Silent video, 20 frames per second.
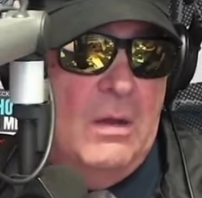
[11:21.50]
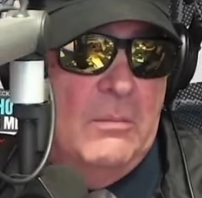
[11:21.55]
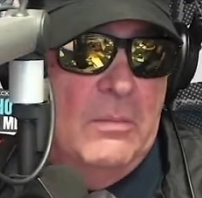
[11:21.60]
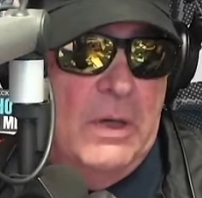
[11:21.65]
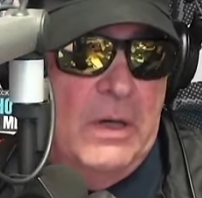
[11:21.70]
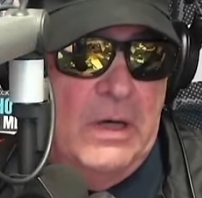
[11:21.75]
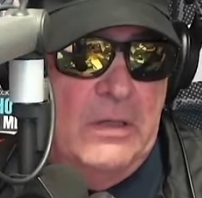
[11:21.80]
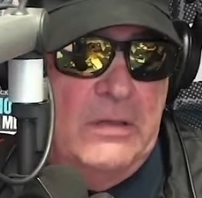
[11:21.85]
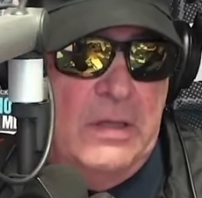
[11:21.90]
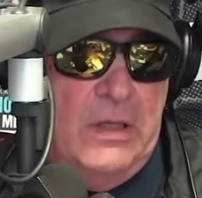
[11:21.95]

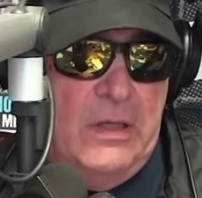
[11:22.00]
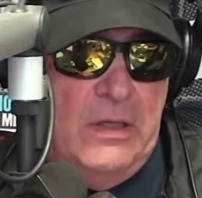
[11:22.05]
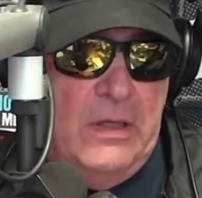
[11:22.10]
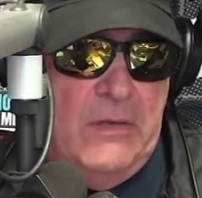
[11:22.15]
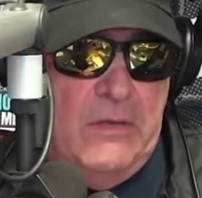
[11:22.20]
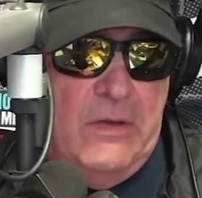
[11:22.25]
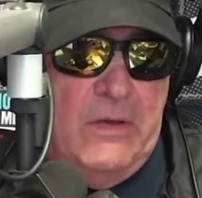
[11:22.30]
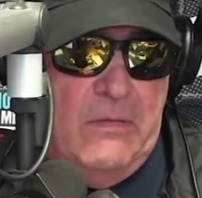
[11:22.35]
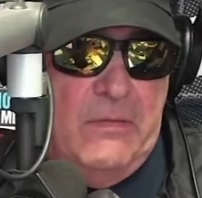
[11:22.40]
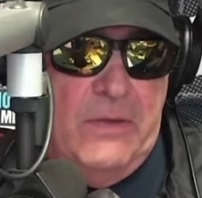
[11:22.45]
I tell you,
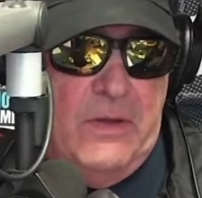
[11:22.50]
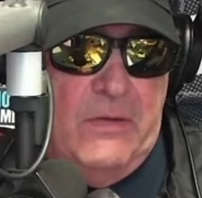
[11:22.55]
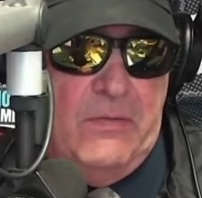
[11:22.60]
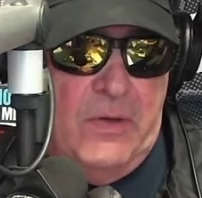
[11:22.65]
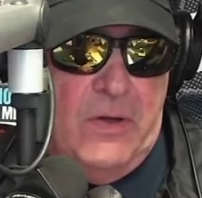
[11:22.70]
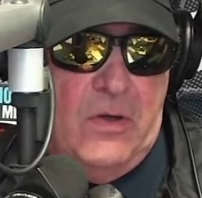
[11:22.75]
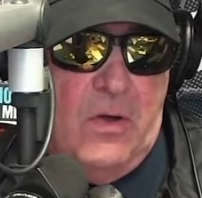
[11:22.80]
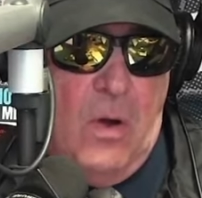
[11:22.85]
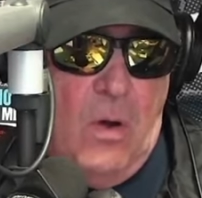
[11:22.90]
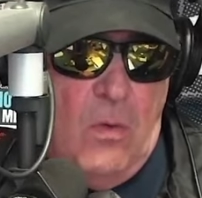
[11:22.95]

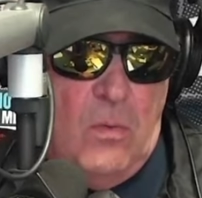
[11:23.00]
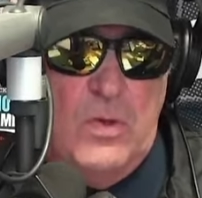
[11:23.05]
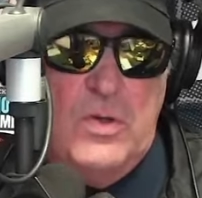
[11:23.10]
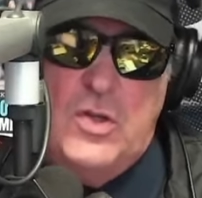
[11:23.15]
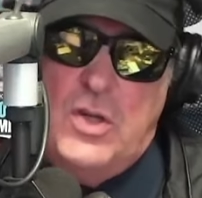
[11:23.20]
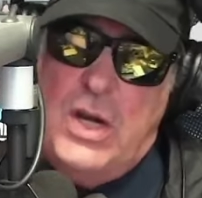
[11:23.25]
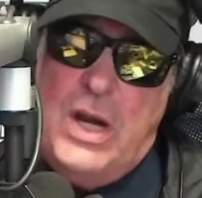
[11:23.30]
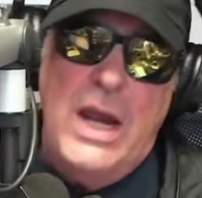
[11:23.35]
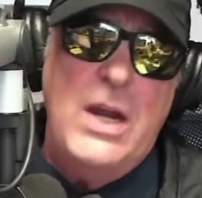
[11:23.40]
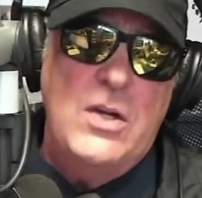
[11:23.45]
the coke would
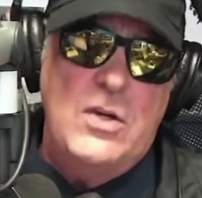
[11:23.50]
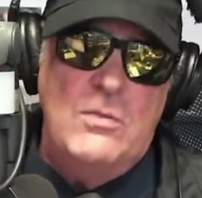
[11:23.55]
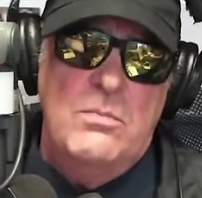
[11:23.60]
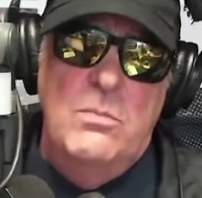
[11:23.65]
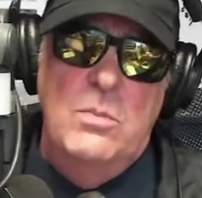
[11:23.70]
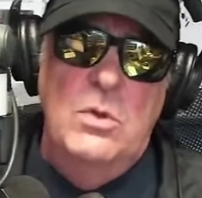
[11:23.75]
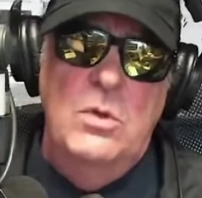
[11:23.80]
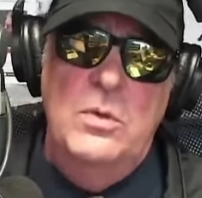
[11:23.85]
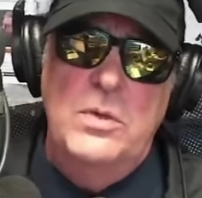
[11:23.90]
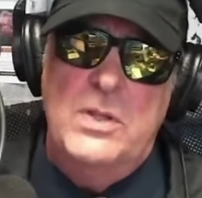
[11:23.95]
change
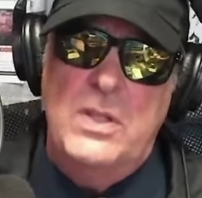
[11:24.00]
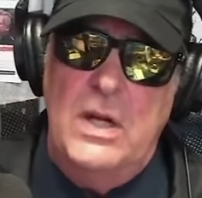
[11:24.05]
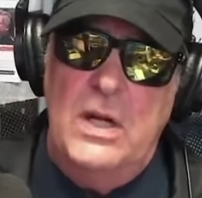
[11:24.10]
moods,